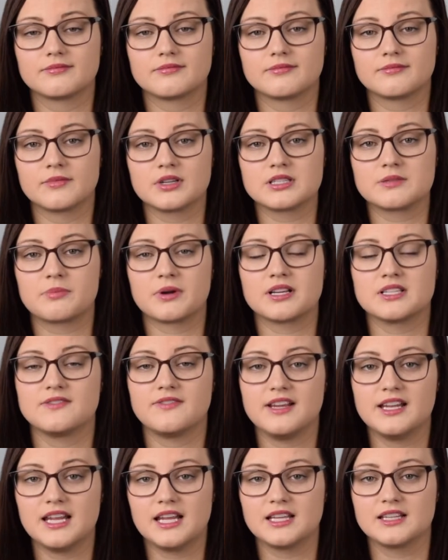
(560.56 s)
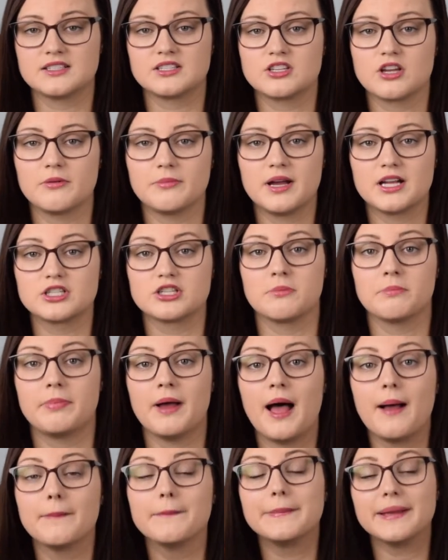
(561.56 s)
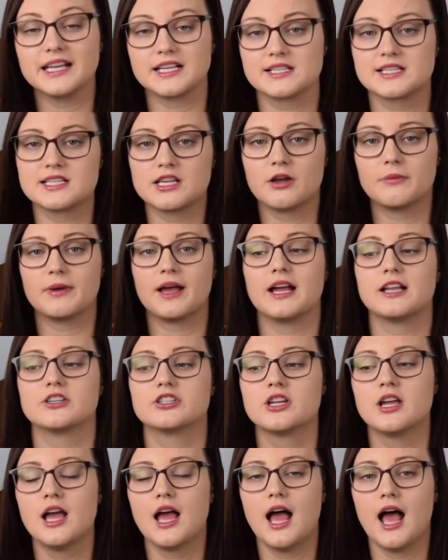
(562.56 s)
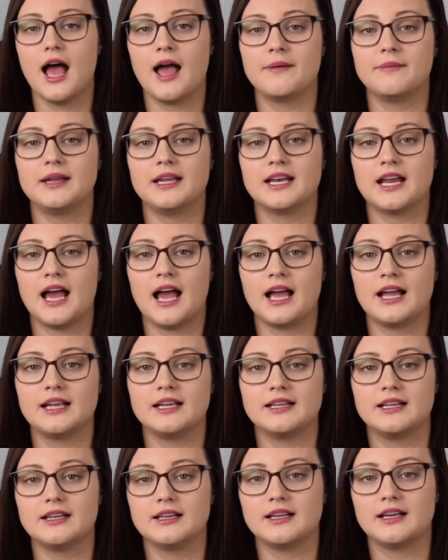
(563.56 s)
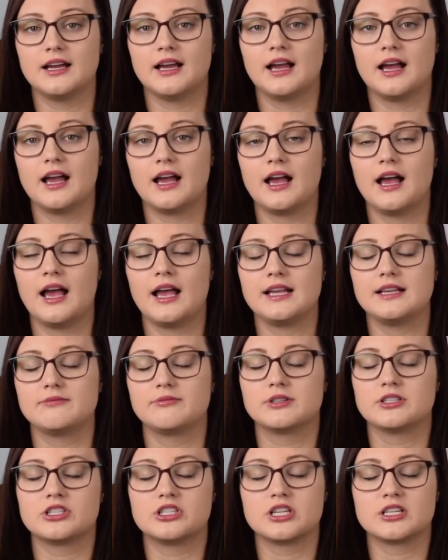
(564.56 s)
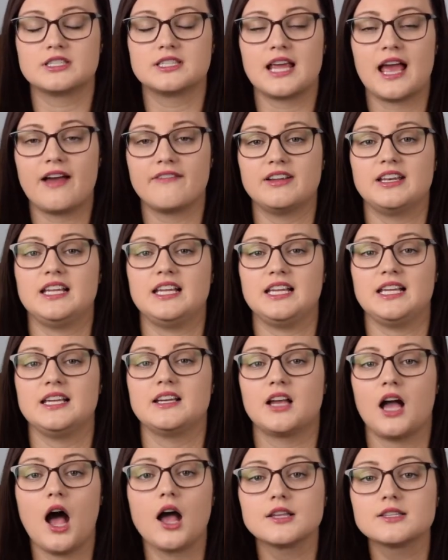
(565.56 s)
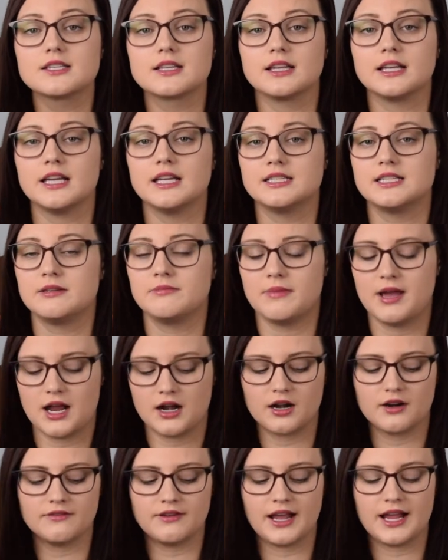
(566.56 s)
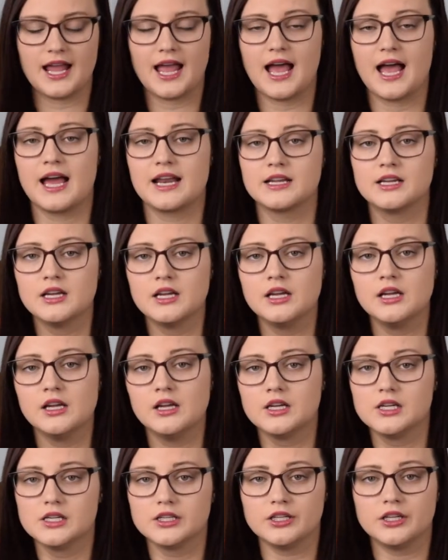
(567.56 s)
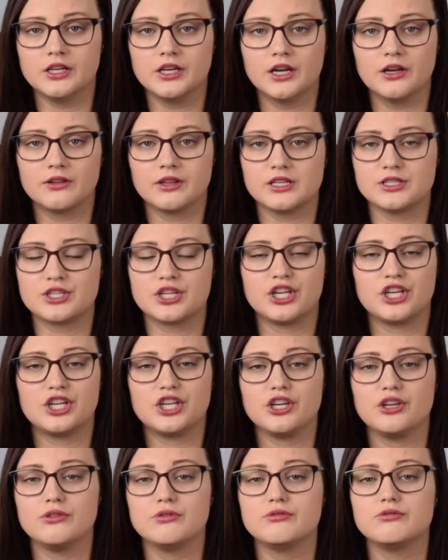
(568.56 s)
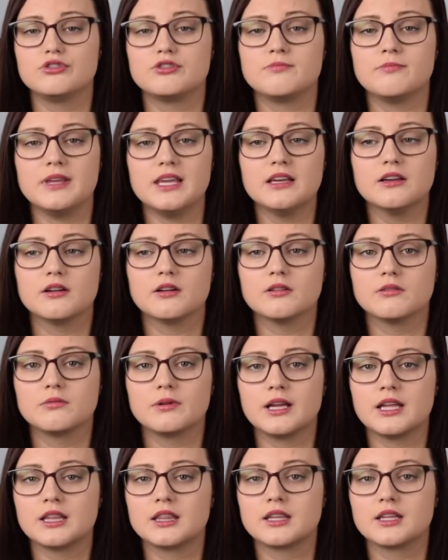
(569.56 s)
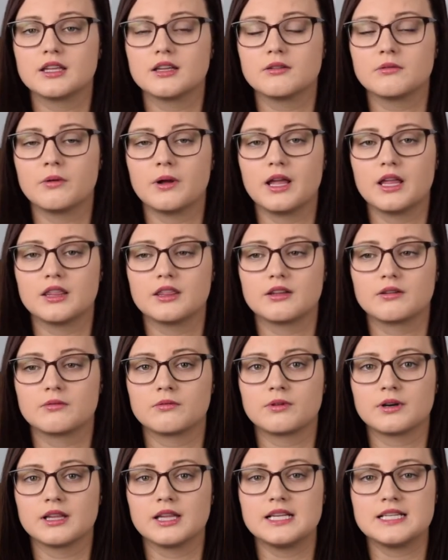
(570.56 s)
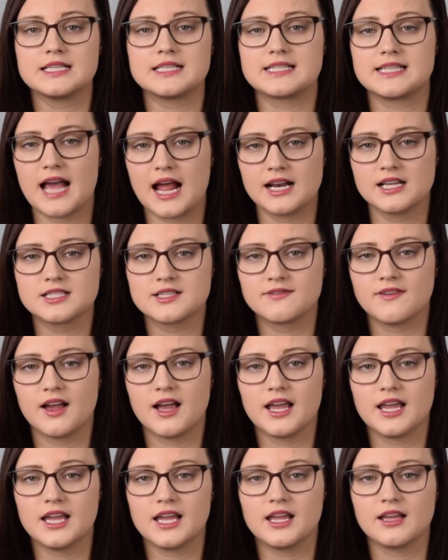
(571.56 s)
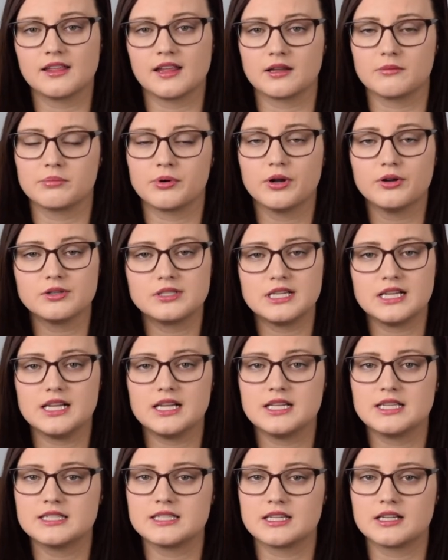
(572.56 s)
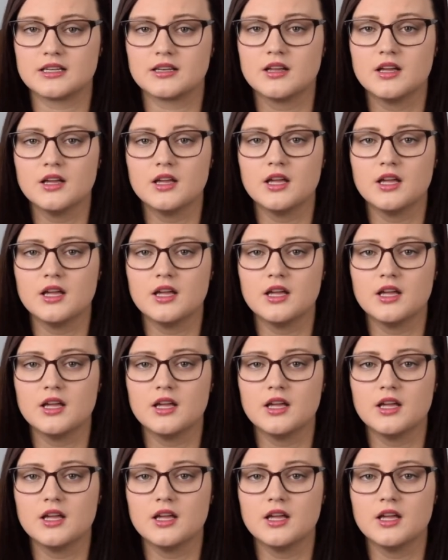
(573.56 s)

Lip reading: was breastfeeding so much and pumping so much, I mean, I was just having to eat constantly. It didn't matter if I had, you know, this huge meal with really satisfying like proteins and